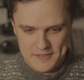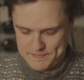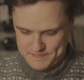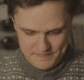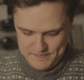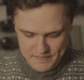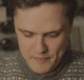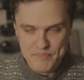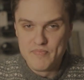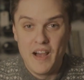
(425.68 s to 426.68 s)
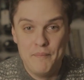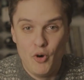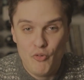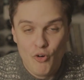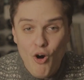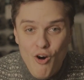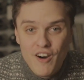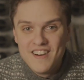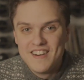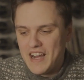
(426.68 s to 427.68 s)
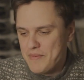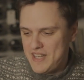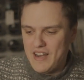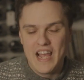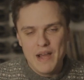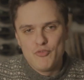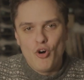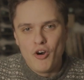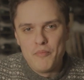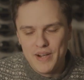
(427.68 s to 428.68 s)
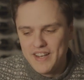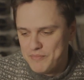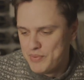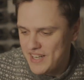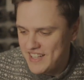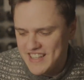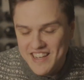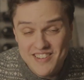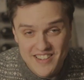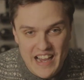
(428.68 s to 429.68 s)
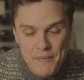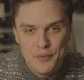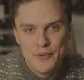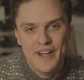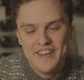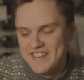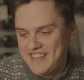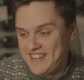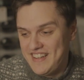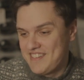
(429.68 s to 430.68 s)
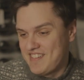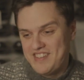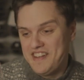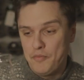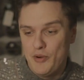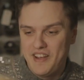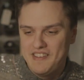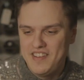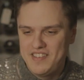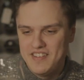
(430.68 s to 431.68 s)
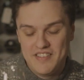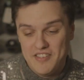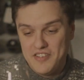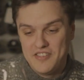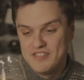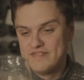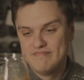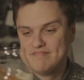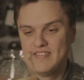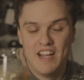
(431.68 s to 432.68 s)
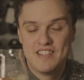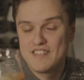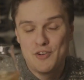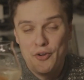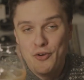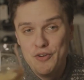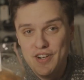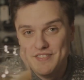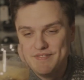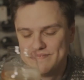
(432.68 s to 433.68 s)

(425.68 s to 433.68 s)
I'm not wrong. I mean, I am wrong, but I tasted apple, and that's what I tasted. So I just got to own it.